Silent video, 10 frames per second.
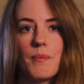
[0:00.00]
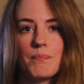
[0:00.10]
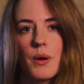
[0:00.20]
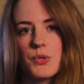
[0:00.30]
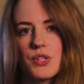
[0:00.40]

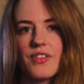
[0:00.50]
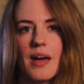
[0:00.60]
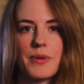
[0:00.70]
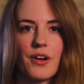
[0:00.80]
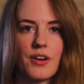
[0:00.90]
Most of
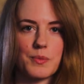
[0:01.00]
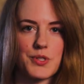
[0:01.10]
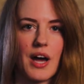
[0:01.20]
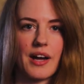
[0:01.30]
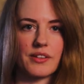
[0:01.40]
that period
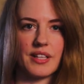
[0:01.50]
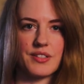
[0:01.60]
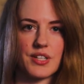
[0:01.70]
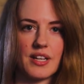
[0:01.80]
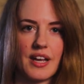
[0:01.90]
was hotter
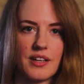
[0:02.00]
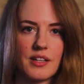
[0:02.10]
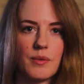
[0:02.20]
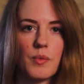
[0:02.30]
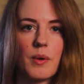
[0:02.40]
than today,
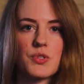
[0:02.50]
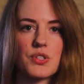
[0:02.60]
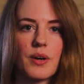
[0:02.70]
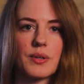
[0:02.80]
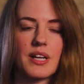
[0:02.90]
in what was
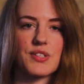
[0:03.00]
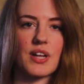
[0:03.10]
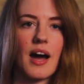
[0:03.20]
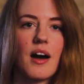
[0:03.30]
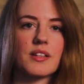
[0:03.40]
known as the
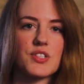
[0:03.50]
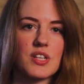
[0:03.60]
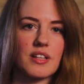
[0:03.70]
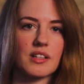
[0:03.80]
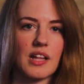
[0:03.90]

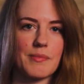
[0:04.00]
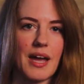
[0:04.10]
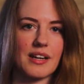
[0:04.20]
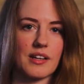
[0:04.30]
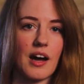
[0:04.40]
Holocene
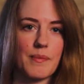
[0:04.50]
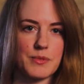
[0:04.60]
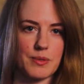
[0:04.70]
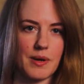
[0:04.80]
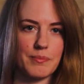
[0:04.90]
Climatic
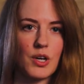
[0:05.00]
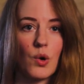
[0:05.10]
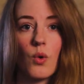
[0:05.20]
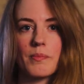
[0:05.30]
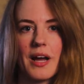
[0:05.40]
Optimum,
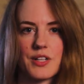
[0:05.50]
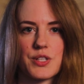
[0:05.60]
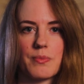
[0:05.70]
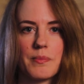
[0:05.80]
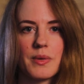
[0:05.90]
or
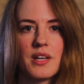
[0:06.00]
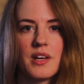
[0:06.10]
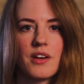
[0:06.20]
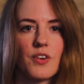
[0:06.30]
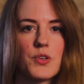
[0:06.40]
maximum,
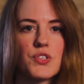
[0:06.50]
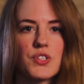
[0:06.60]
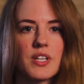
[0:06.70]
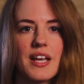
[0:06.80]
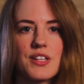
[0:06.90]
versus
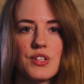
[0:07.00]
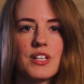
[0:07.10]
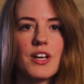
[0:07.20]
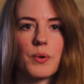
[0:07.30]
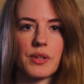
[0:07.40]
today's
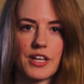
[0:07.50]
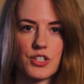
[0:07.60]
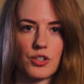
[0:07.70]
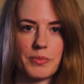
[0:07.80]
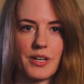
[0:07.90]
neoglacial